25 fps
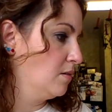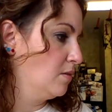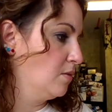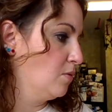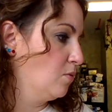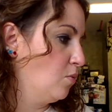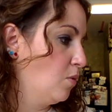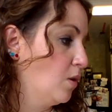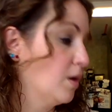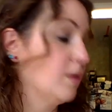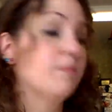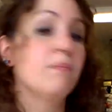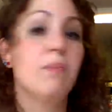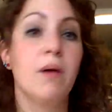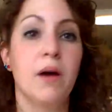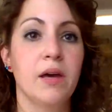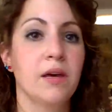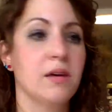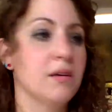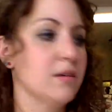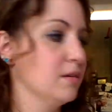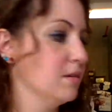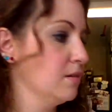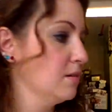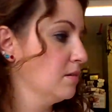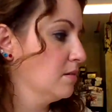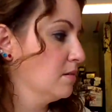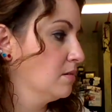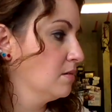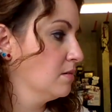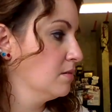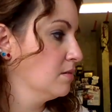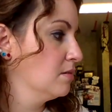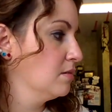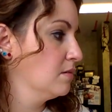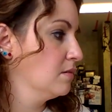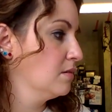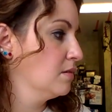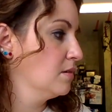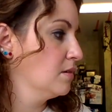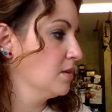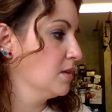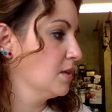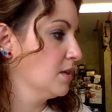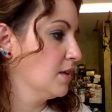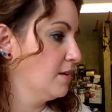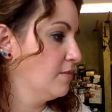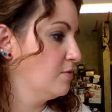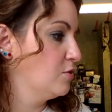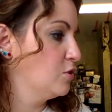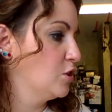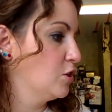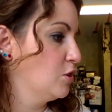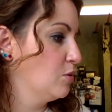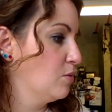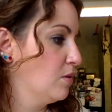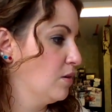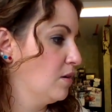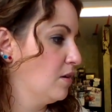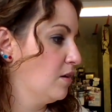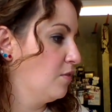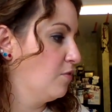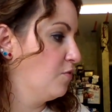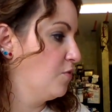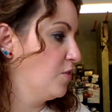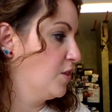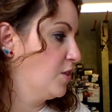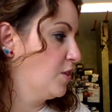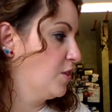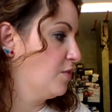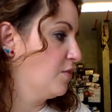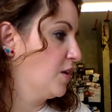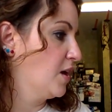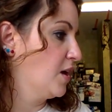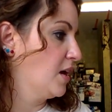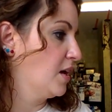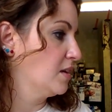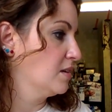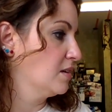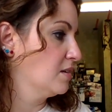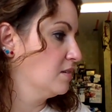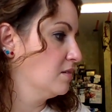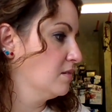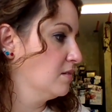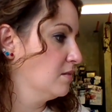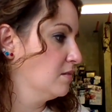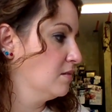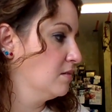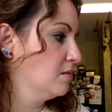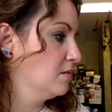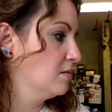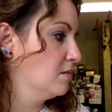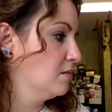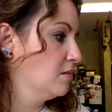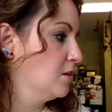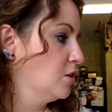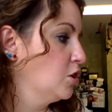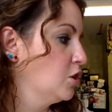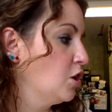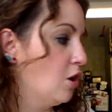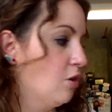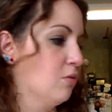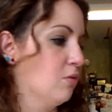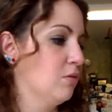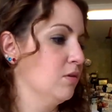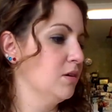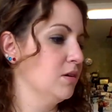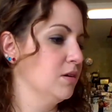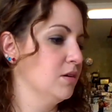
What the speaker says: One bike gives you a fifth of a hat. No.